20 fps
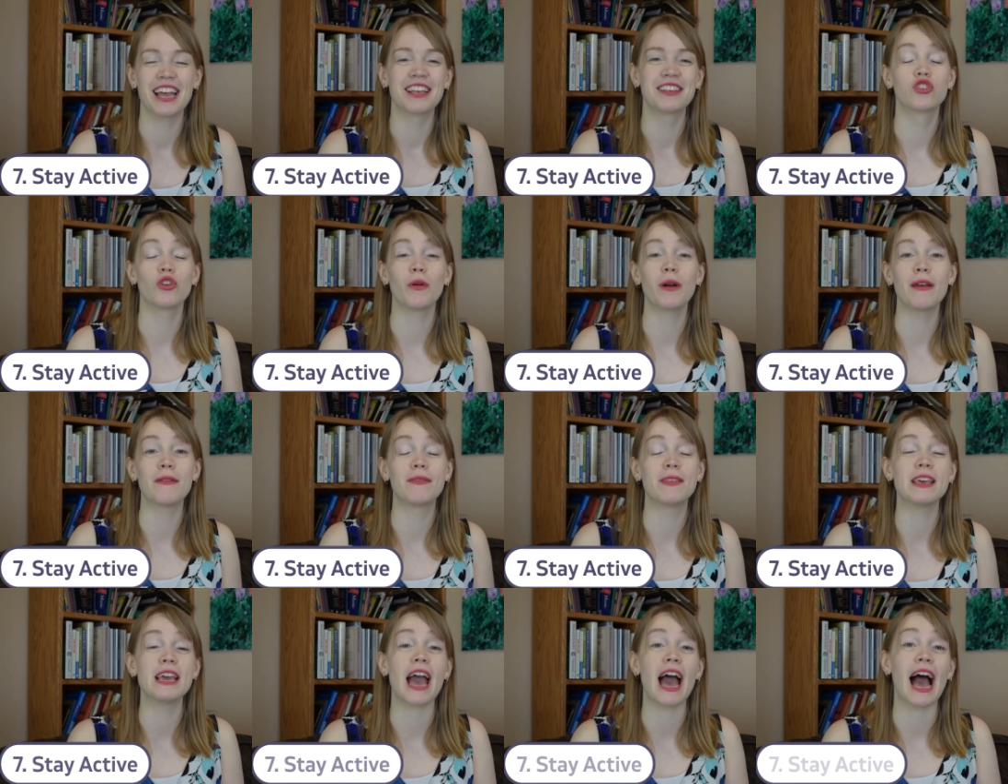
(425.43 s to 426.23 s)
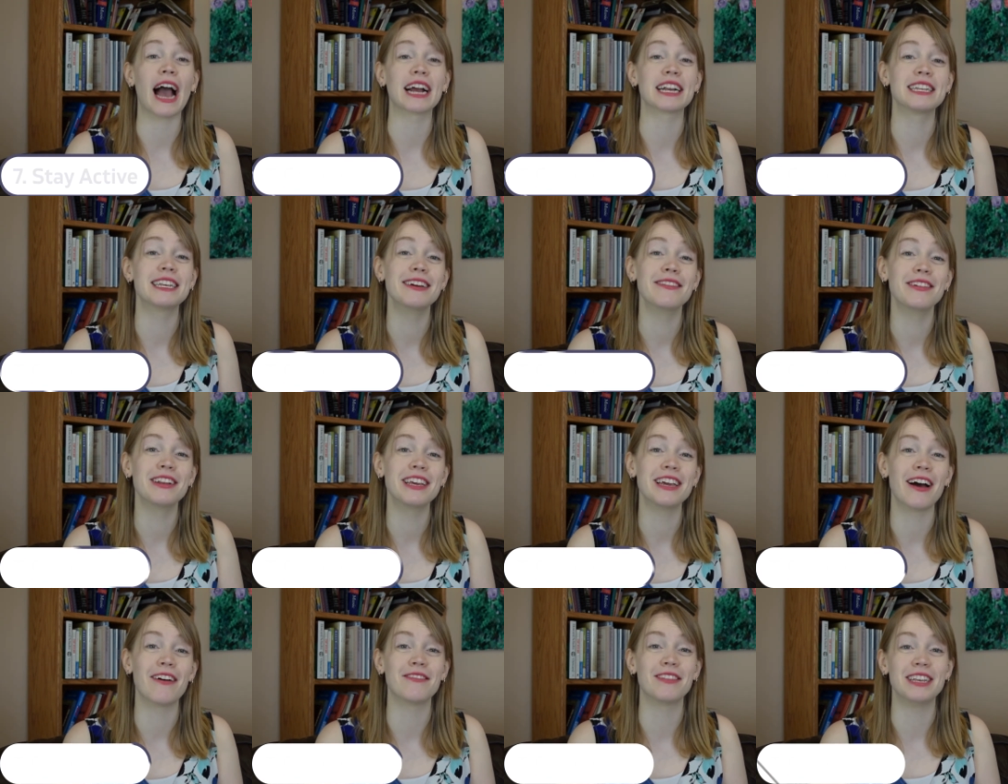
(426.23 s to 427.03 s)
So if the
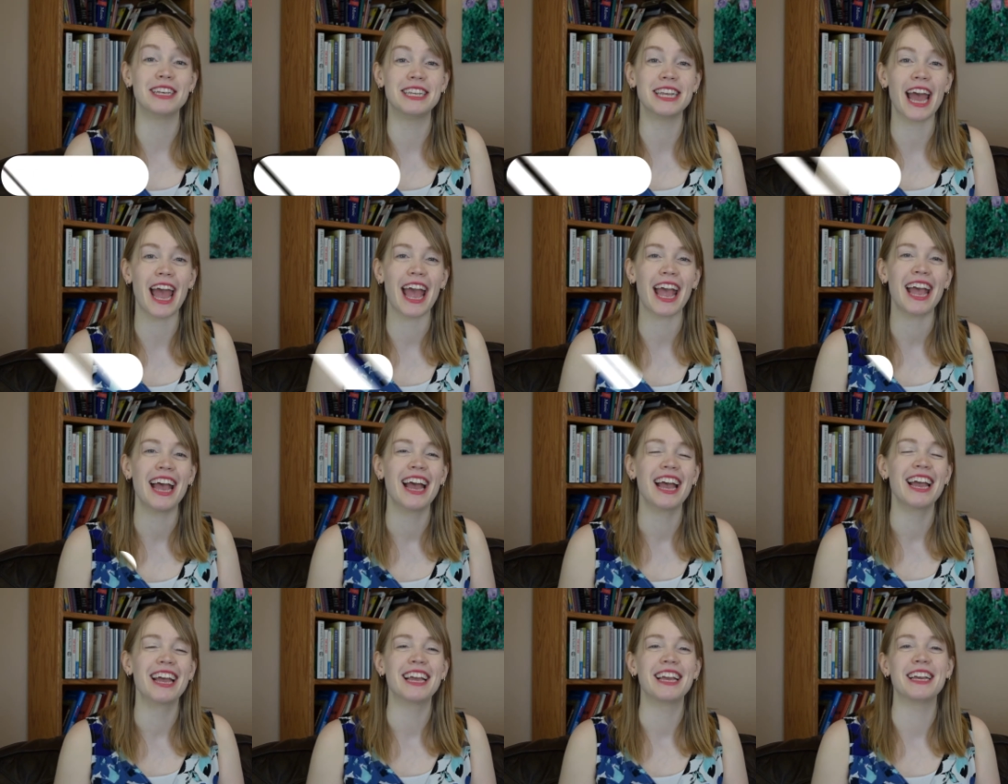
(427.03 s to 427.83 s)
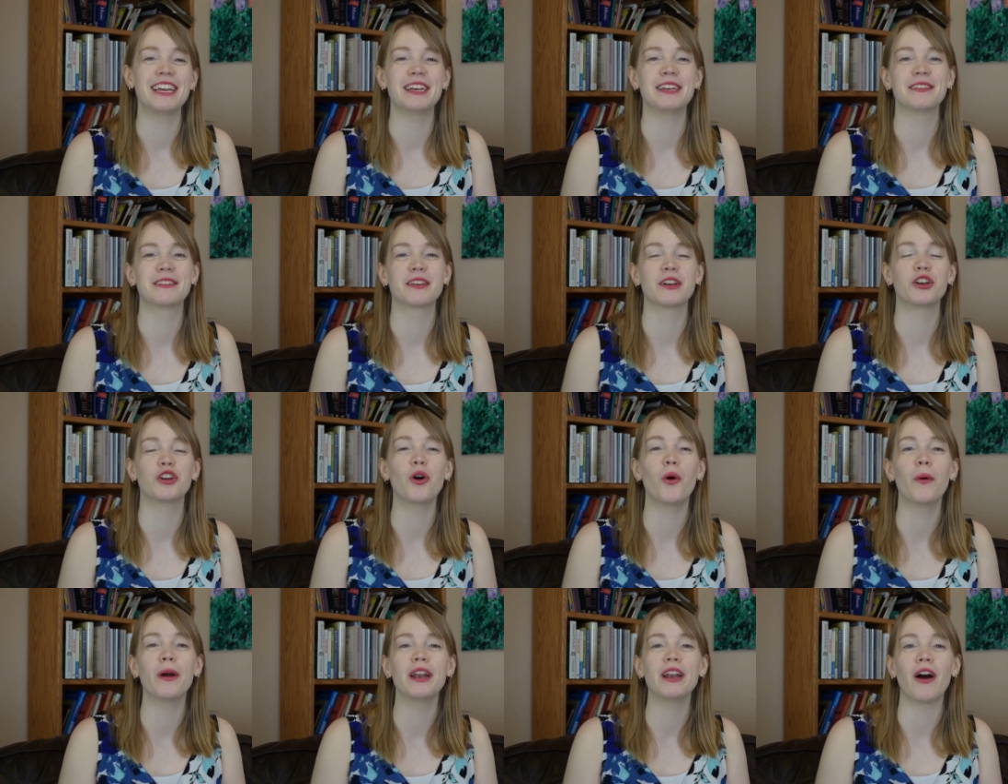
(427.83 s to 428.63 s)
activity of the day is
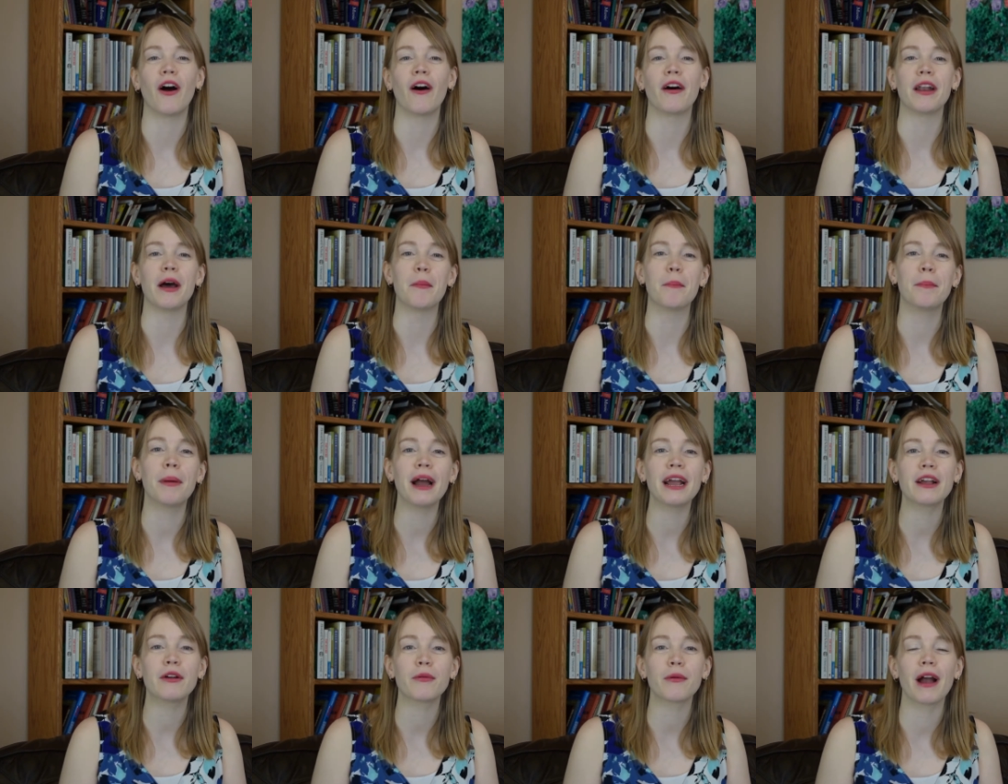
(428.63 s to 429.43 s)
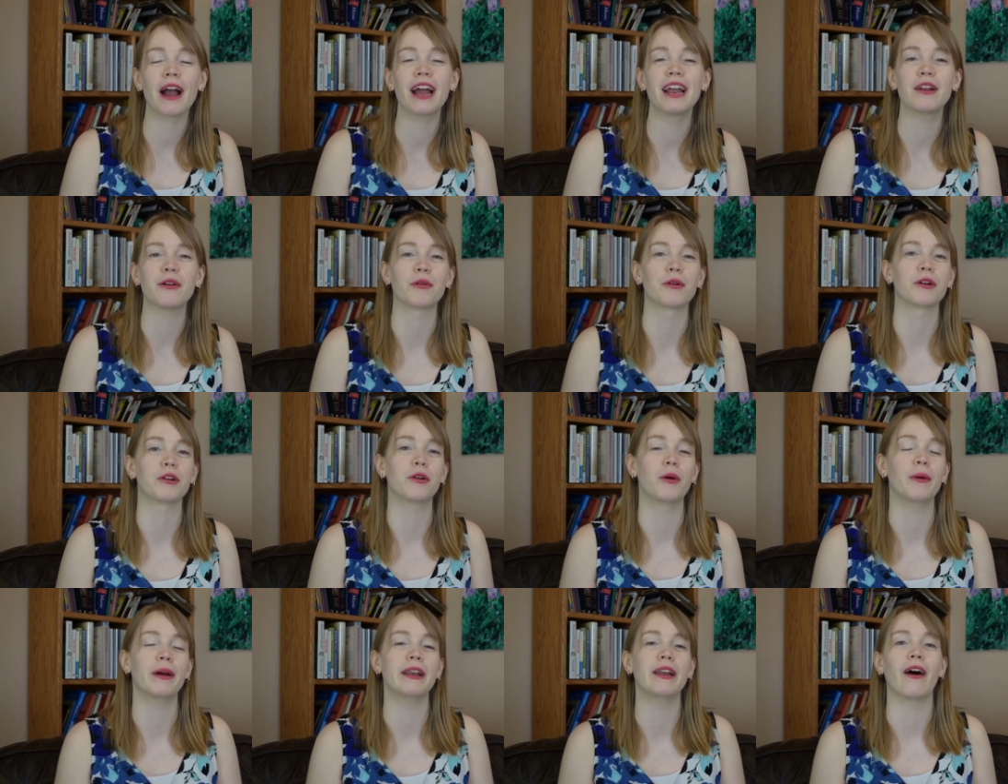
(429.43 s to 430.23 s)
going on a bike ride or
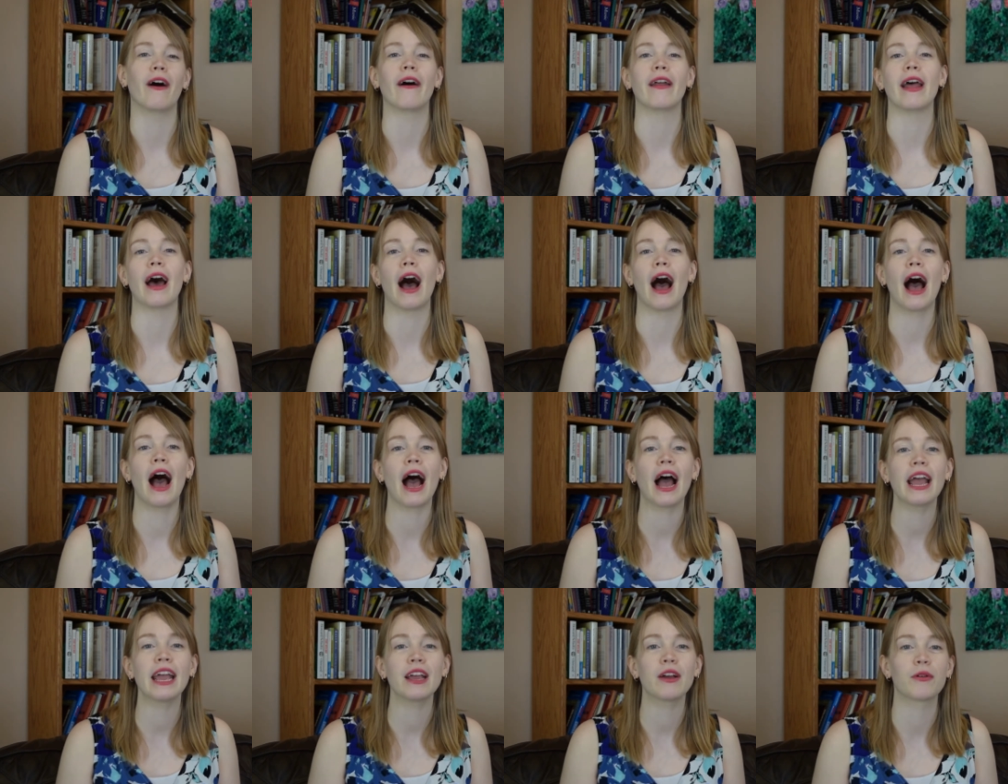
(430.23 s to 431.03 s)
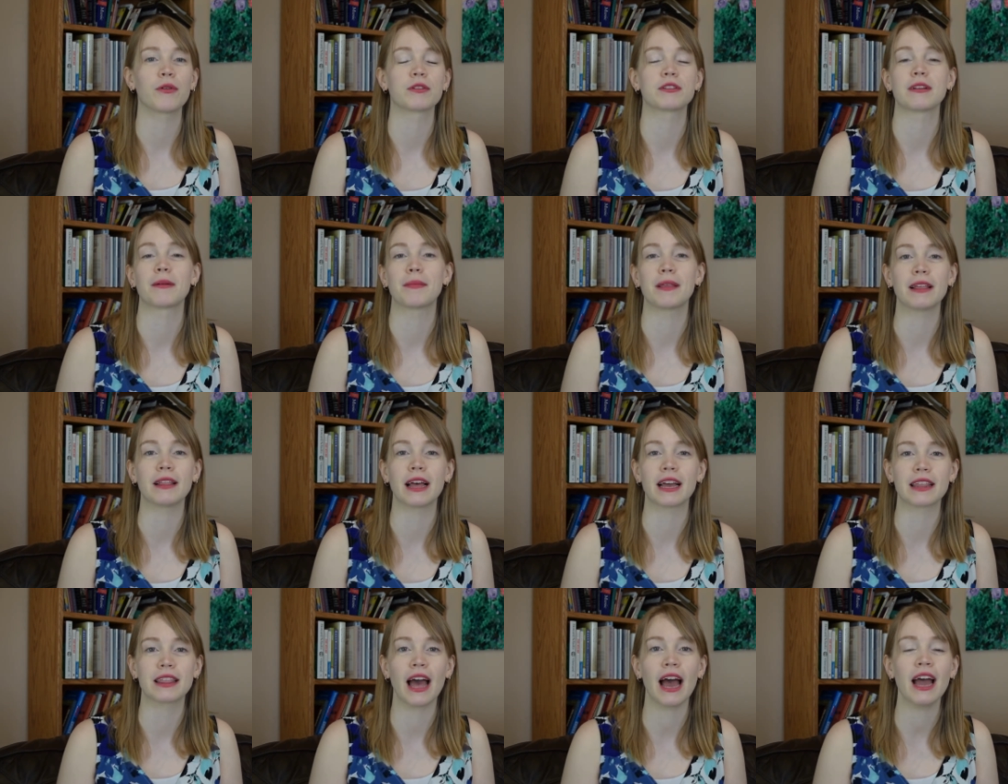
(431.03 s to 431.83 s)
going on a hike or something
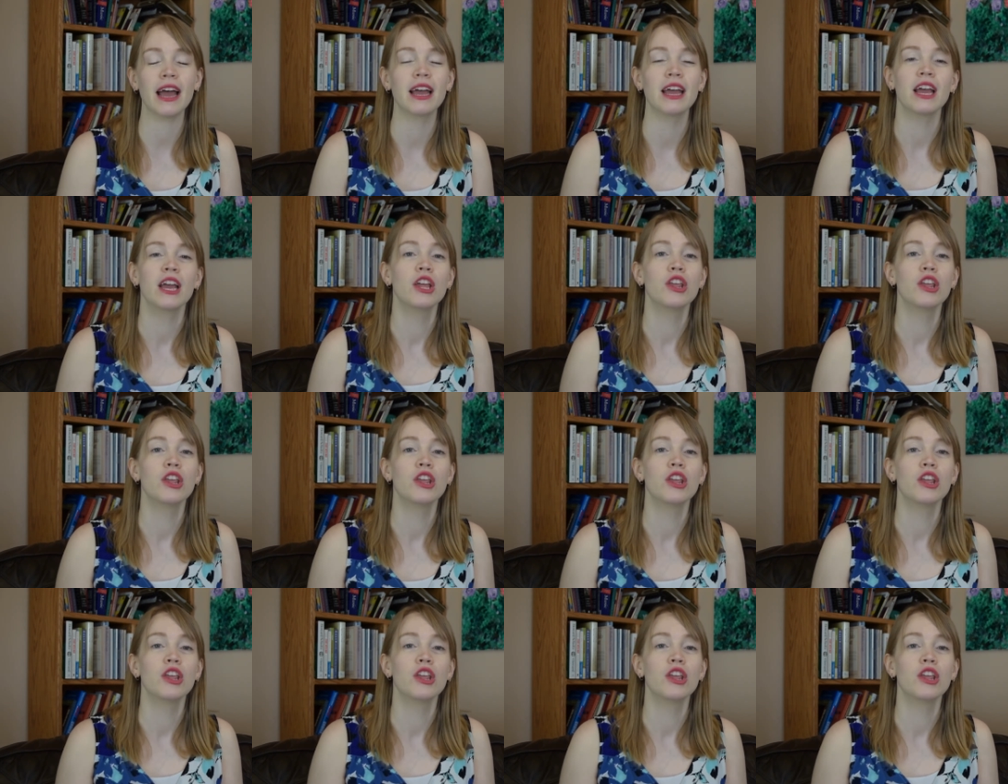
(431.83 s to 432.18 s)
like that,